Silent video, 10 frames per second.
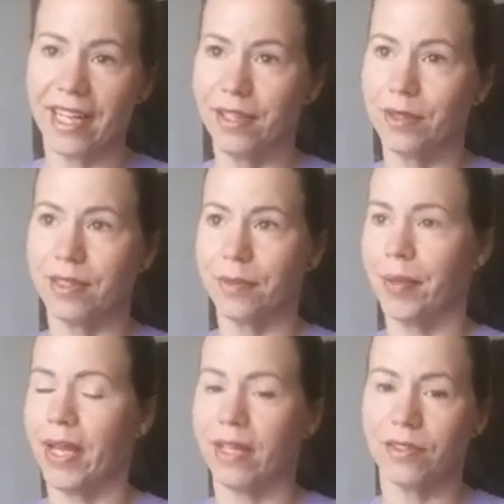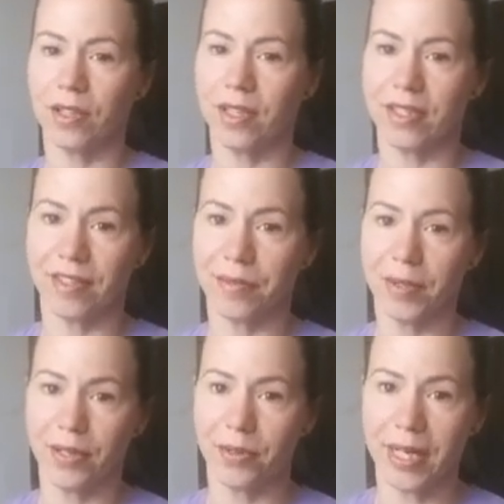I used to paint and draw and stuff,
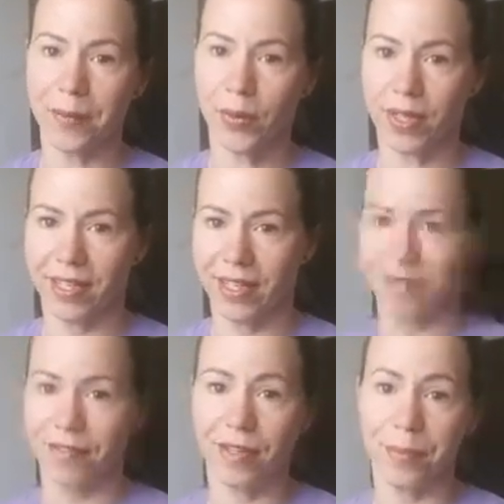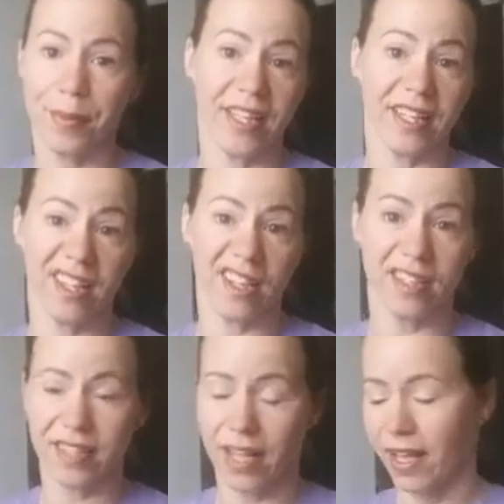but I don't anymore, and I've completely
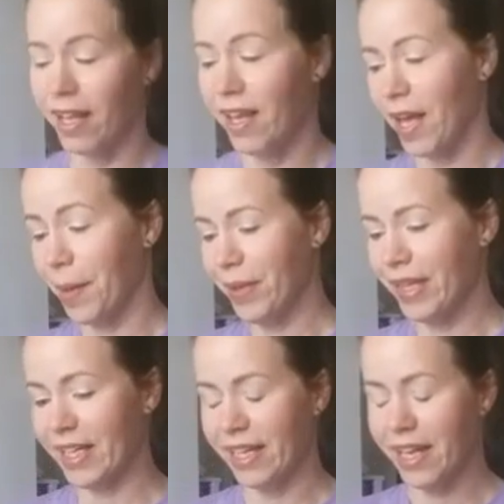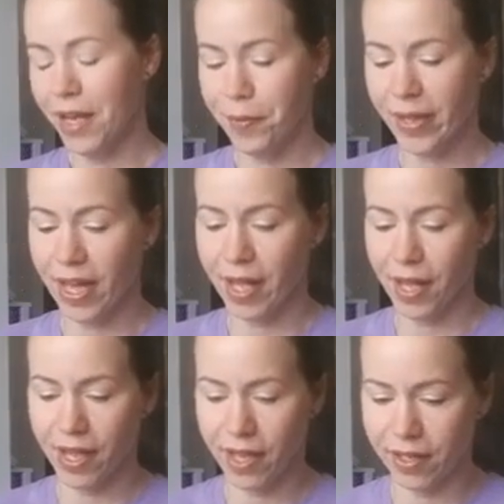lost that ability. But
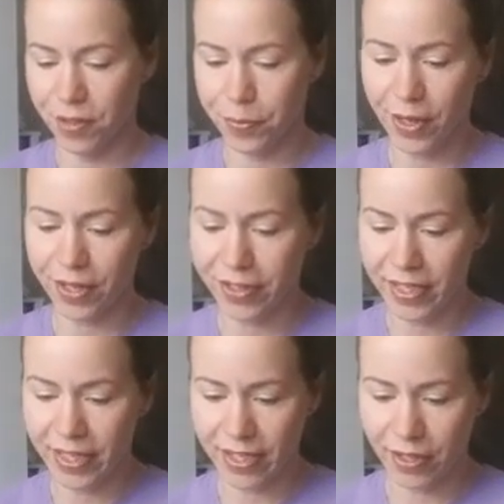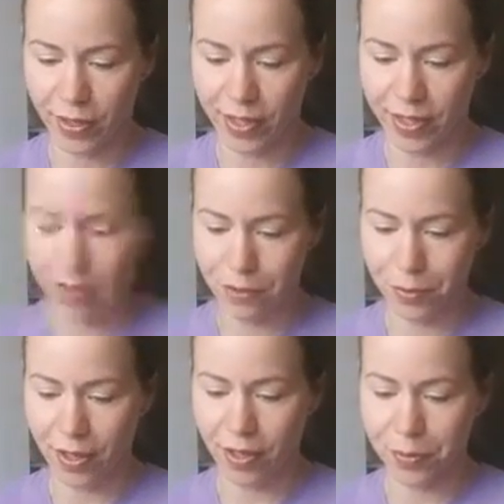I do pottery, you know, and do
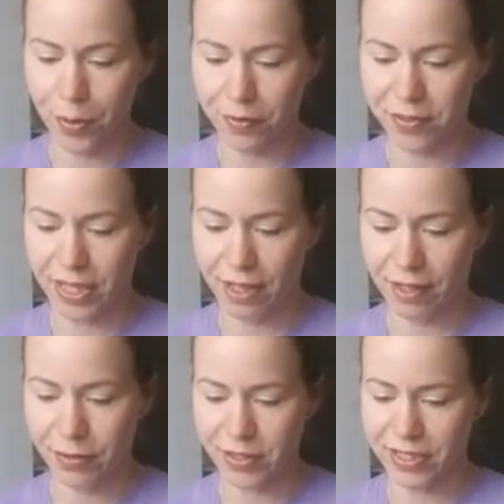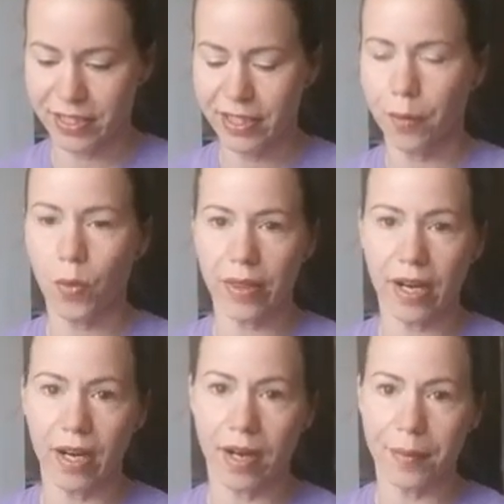my automotive stuff, which is, you know, more
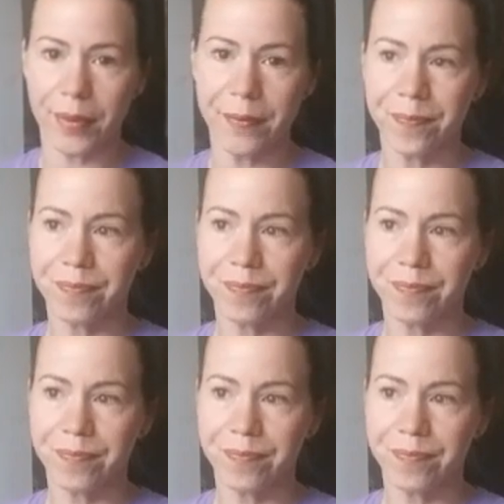than a hobby.